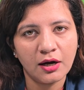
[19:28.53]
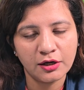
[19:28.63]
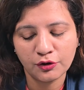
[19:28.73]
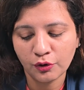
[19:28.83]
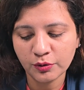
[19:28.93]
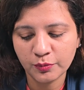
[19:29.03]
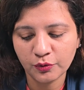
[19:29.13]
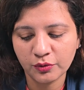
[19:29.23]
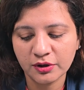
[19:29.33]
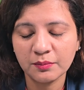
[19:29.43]
are not
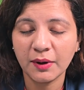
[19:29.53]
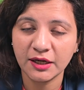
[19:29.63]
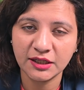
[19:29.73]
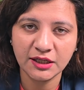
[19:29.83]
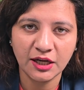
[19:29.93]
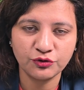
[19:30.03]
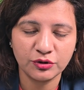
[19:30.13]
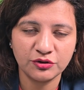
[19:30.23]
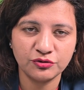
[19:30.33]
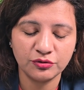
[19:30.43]
broken by
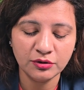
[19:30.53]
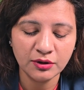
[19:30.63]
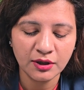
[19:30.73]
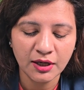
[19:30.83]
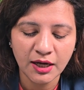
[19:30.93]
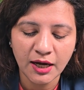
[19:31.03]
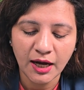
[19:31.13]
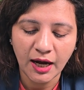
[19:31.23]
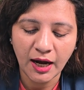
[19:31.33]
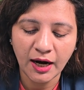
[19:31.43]
denaturation,
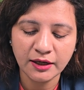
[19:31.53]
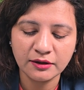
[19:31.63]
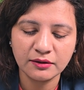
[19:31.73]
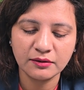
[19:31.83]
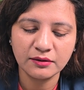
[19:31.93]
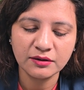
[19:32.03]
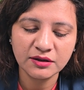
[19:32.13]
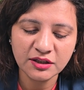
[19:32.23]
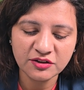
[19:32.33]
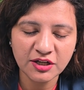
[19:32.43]
and
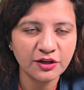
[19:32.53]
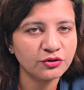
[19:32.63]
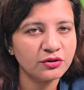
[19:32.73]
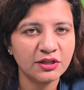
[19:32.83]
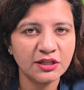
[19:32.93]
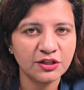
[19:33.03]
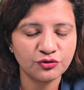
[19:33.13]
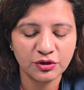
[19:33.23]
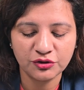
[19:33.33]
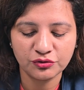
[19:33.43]
this
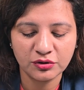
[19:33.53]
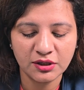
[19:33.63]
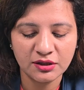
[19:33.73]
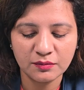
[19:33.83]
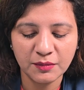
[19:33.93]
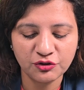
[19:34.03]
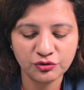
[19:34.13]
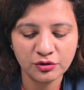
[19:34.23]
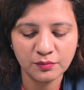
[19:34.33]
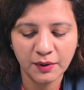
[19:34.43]
denaturation is
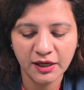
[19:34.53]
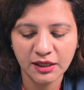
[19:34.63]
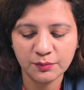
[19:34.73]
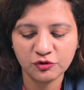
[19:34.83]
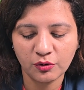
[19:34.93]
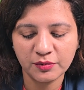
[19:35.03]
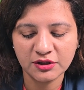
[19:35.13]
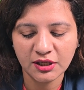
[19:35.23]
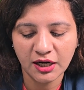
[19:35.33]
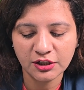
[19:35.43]
measured by
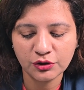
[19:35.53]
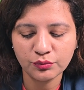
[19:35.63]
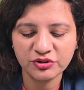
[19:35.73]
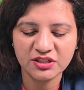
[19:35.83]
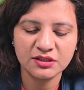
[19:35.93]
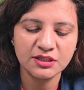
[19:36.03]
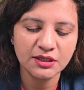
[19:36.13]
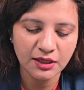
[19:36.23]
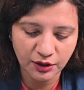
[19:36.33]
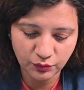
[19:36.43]
absorbance at
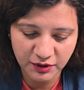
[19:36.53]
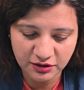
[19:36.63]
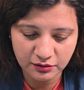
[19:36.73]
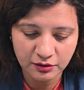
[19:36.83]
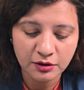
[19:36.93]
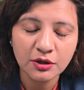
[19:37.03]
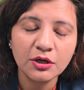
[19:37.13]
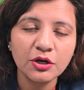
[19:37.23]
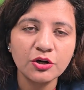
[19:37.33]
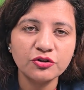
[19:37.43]
260 nanometer.
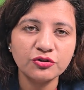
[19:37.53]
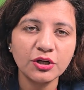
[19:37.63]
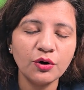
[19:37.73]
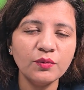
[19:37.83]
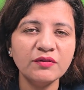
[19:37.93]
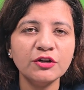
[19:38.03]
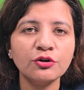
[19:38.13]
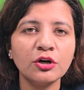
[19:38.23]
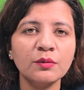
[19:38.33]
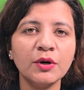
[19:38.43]
So now when we
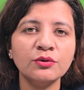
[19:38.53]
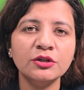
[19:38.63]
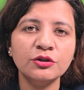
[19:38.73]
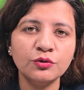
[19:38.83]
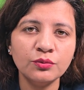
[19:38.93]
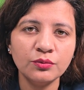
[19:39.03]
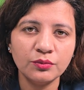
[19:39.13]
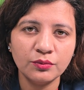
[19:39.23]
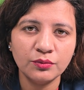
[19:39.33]
talk about the 2